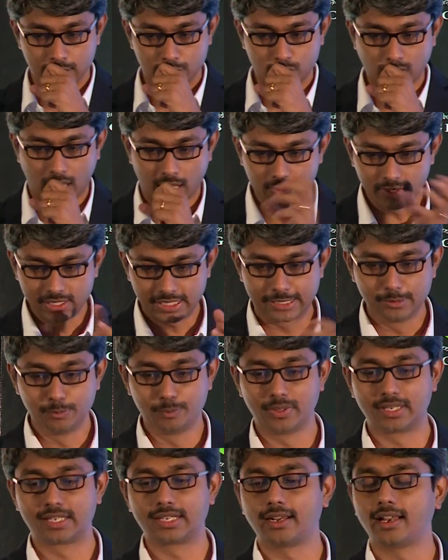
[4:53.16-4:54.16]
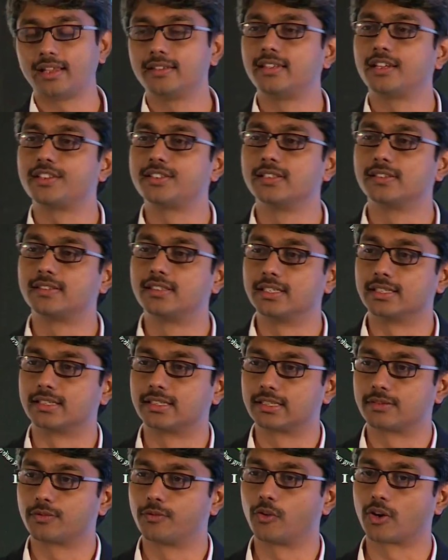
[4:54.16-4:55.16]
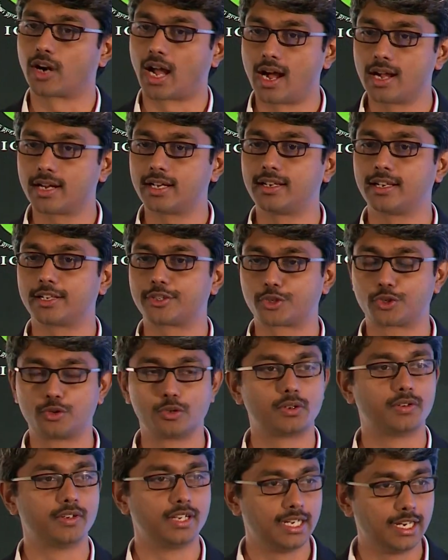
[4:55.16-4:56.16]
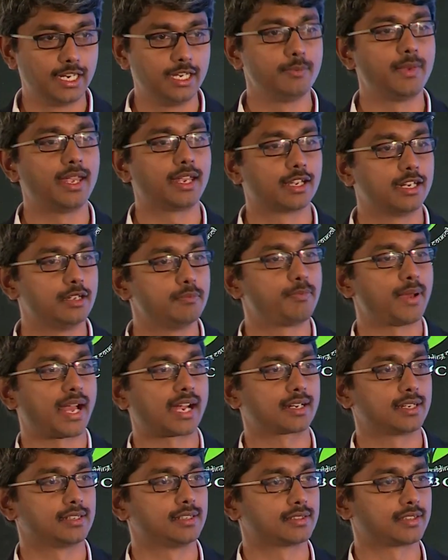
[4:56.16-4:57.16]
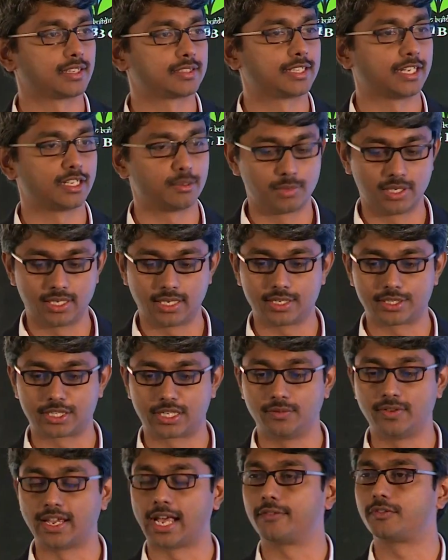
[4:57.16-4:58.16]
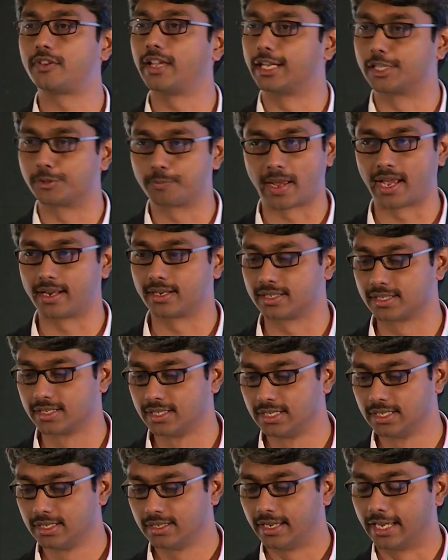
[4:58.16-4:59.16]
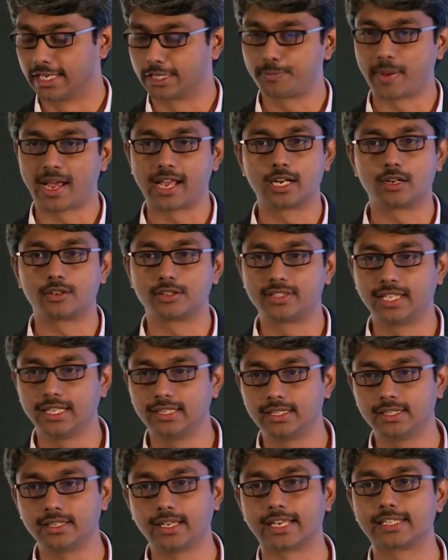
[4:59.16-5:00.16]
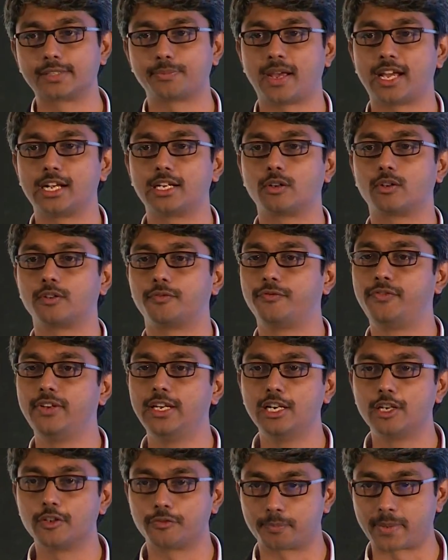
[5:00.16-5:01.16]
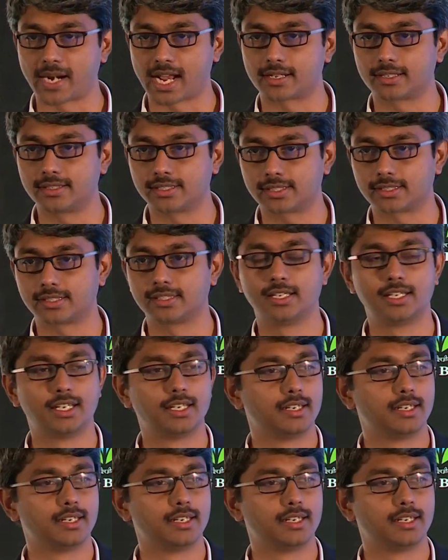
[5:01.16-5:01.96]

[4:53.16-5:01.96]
So our simple realization is this: for architects to really make an impact in the sustainable industry, we have to expand. expand our thinking, expand our field of practice,